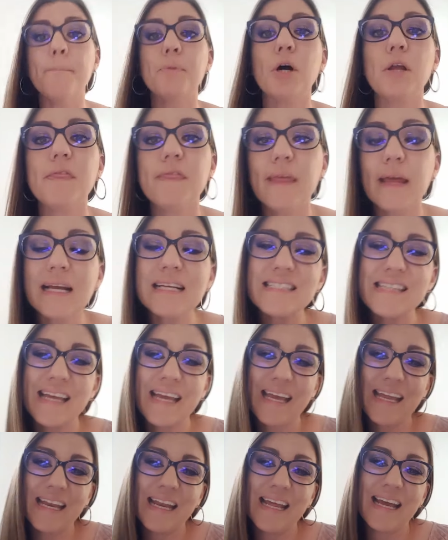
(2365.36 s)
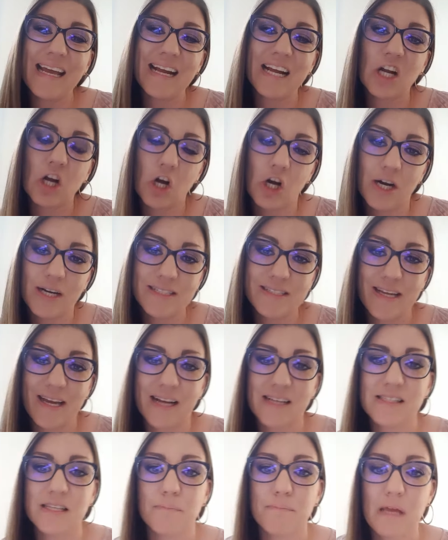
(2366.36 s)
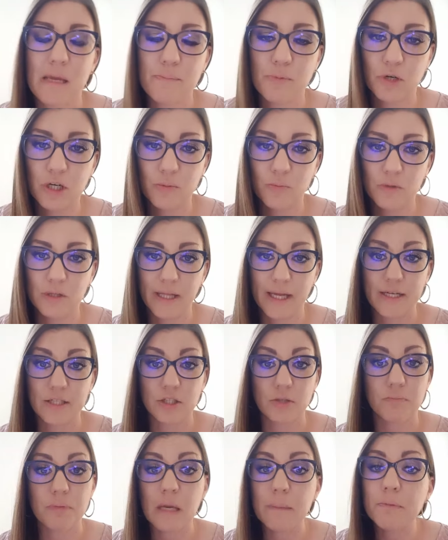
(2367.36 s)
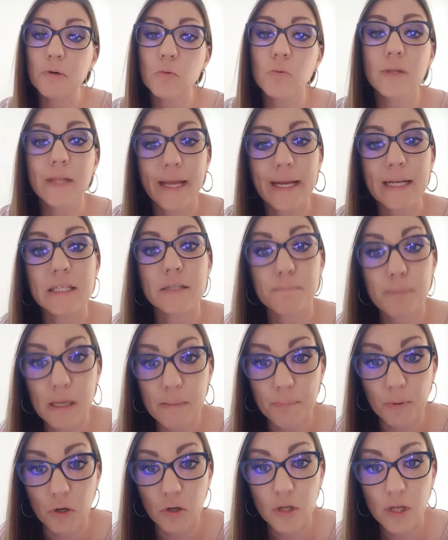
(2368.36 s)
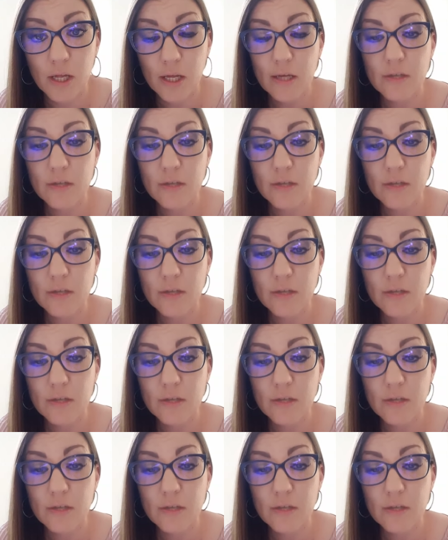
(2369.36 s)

put things in context that people can relate to. People relate to people.